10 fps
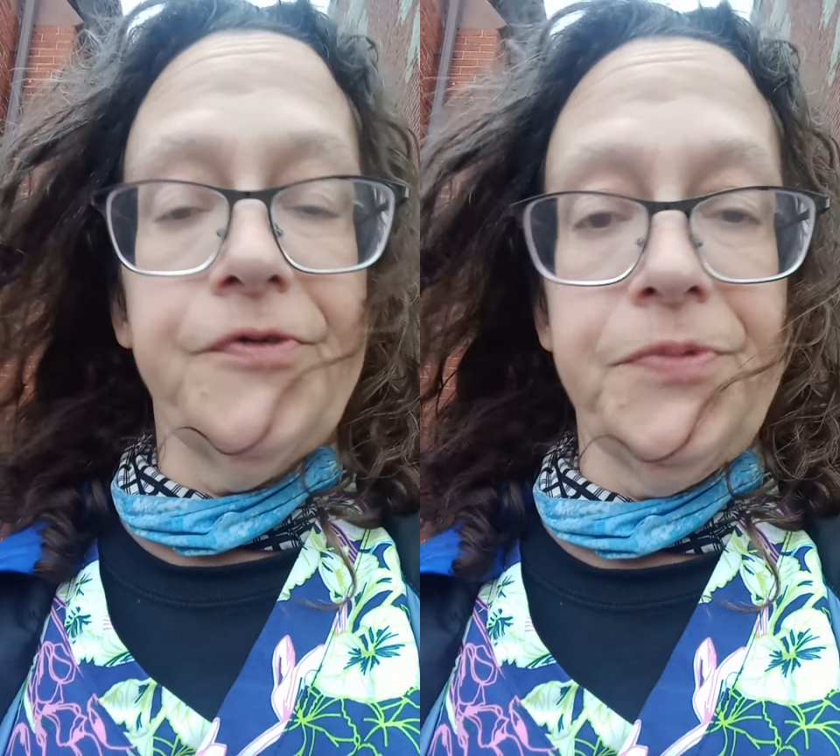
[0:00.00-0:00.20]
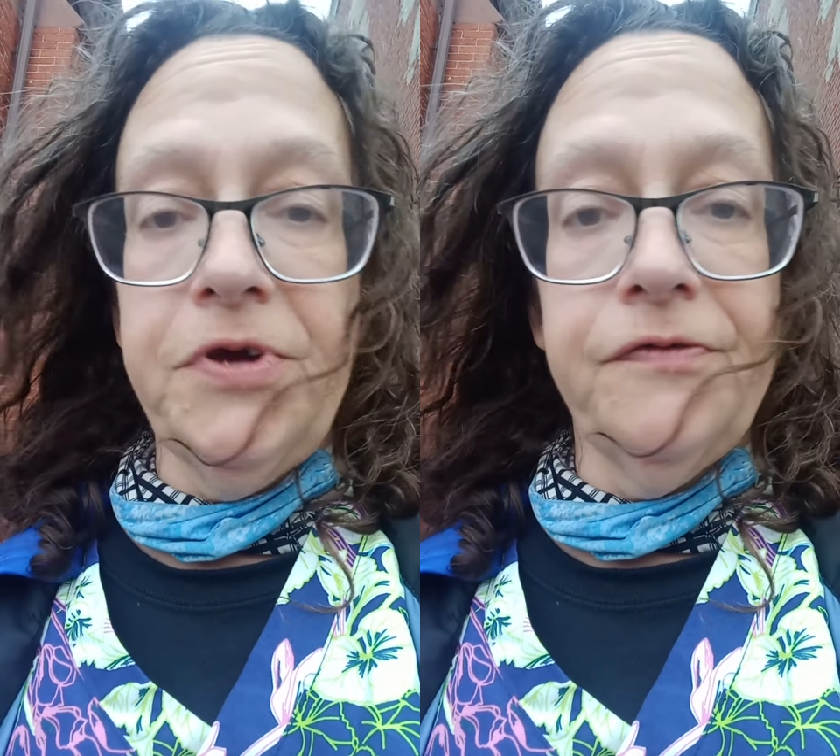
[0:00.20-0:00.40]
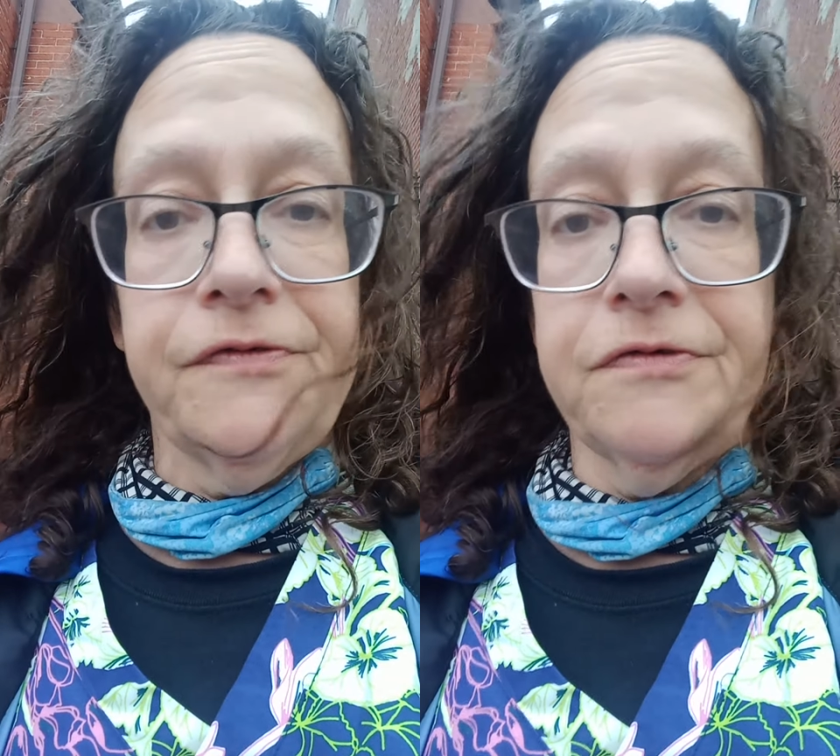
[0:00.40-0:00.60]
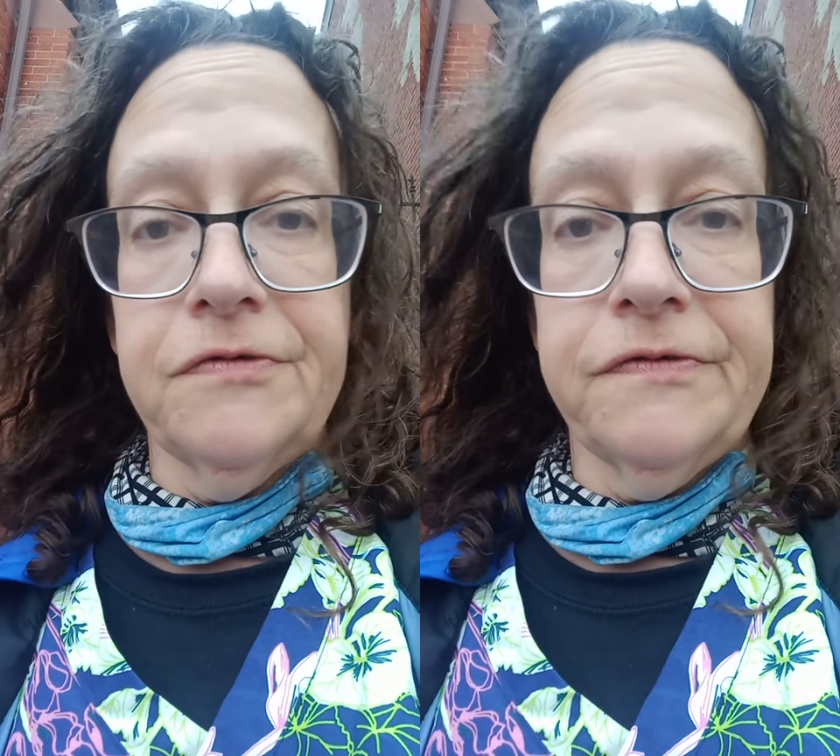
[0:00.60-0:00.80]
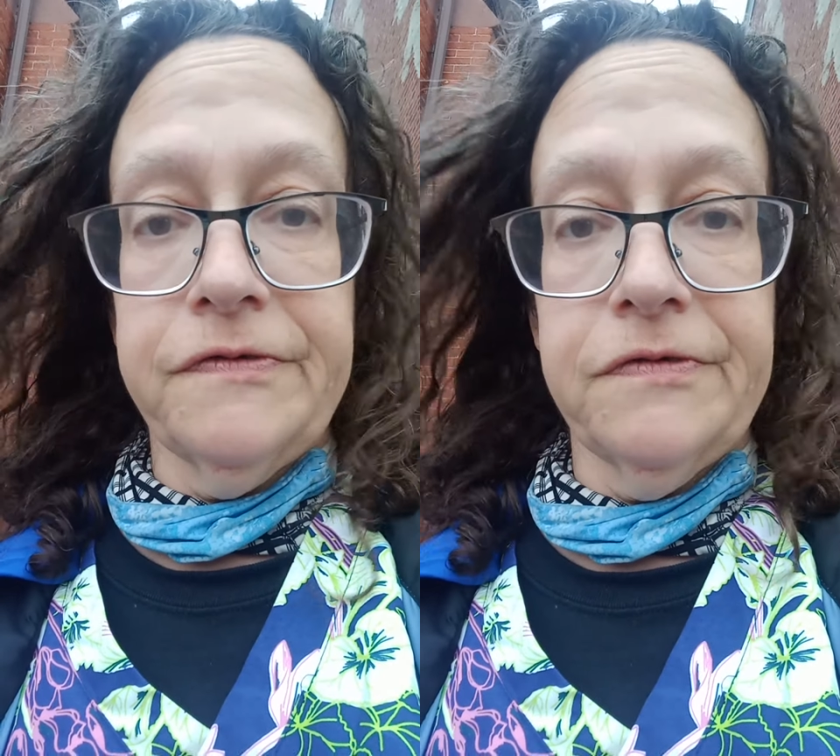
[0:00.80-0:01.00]

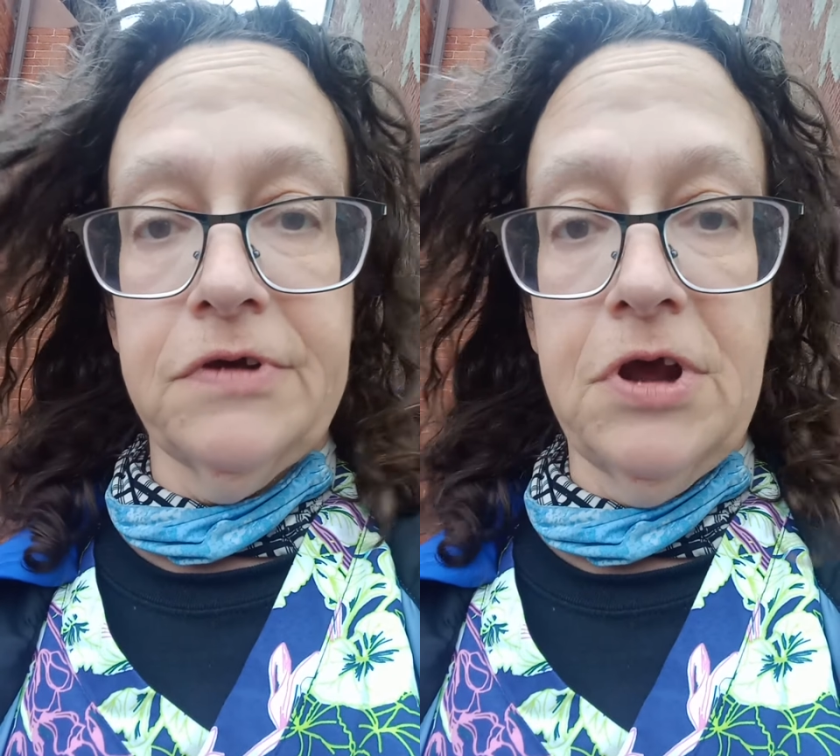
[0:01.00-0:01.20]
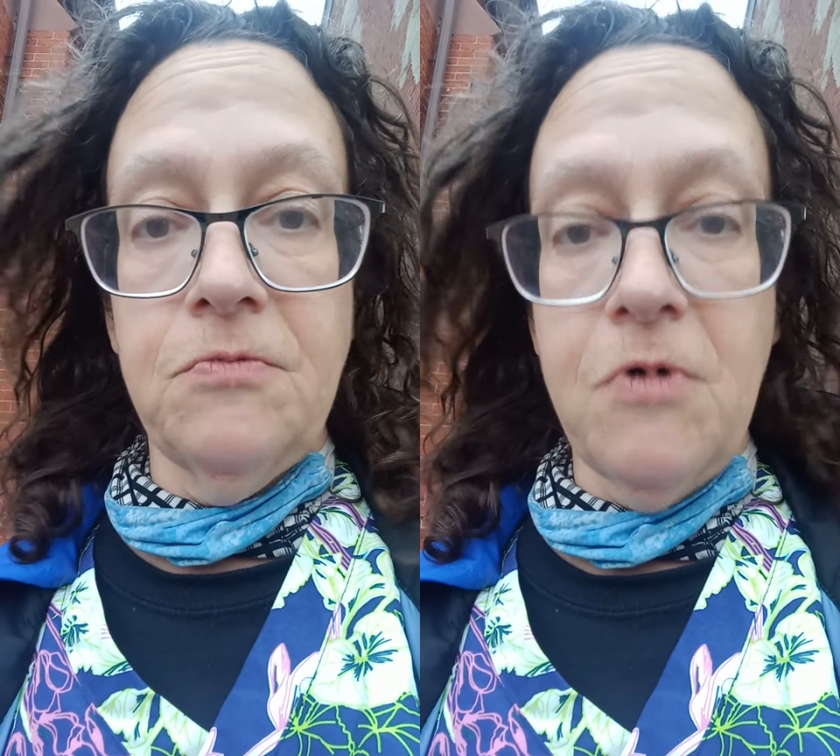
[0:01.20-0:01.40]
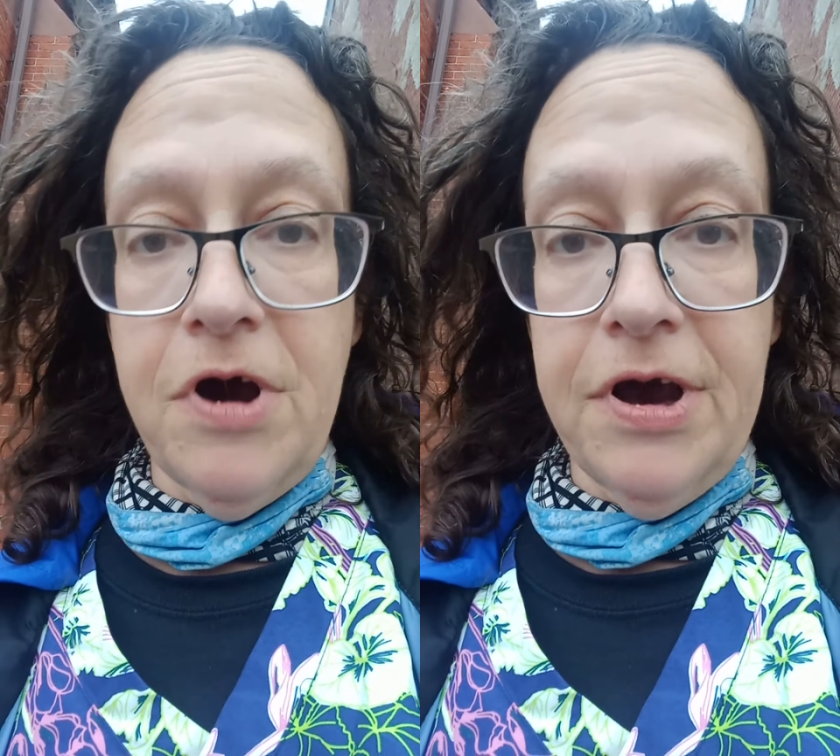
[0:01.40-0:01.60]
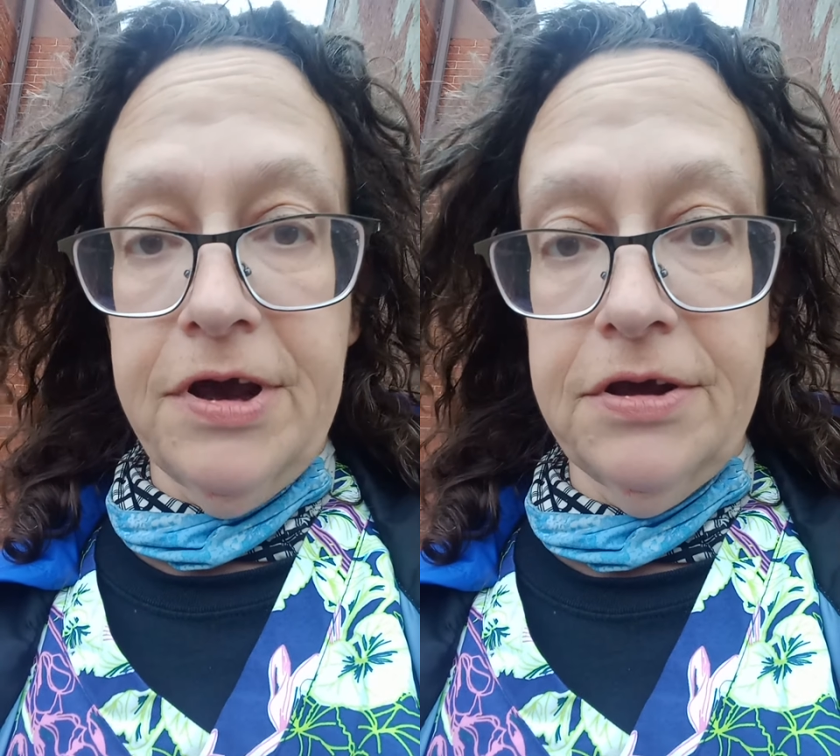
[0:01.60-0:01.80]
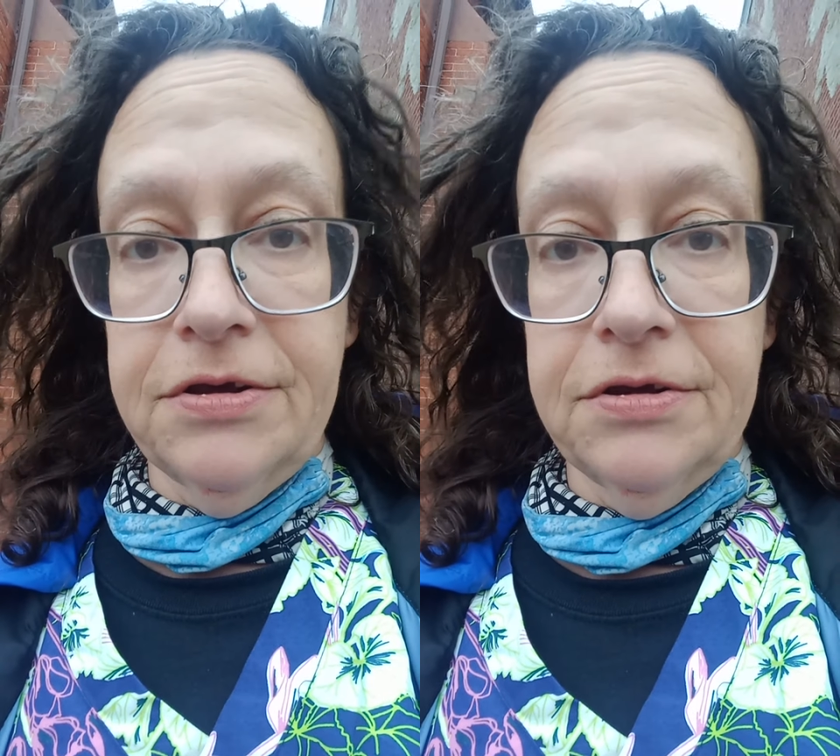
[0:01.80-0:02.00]
abusers and
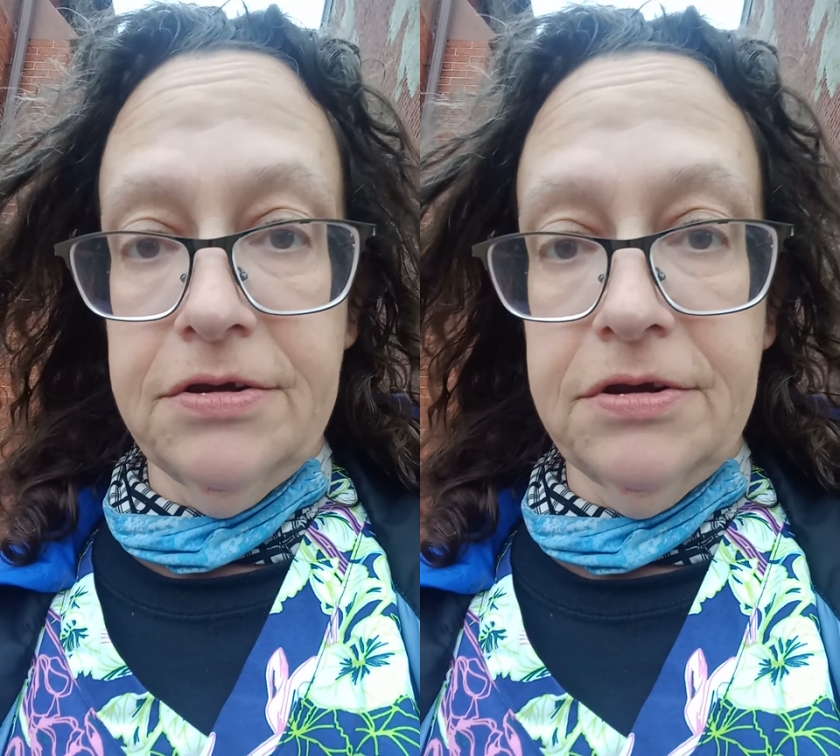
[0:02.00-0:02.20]
why